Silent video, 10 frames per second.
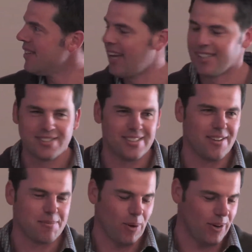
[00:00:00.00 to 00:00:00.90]
As
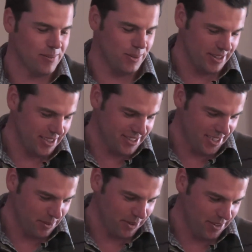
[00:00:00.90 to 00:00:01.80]
behind, what do they
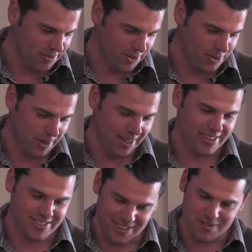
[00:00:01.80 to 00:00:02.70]
say? Behind every good man,
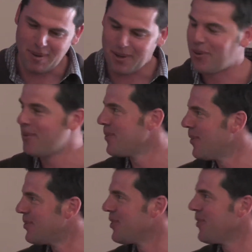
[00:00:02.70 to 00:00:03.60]
there's an even better woman.
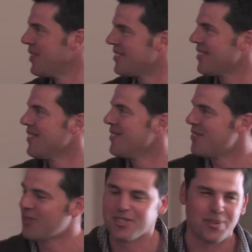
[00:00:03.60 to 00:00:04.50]
Well, Julie's
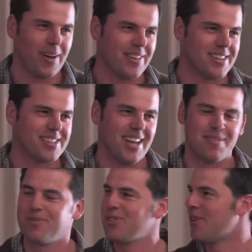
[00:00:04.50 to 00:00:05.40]
the one that's
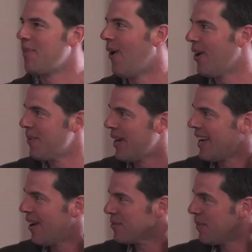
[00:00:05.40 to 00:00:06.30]
sort of behind me
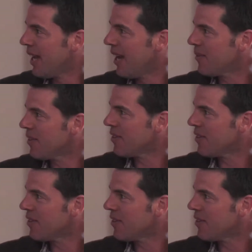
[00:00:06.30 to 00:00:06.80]
and helps me out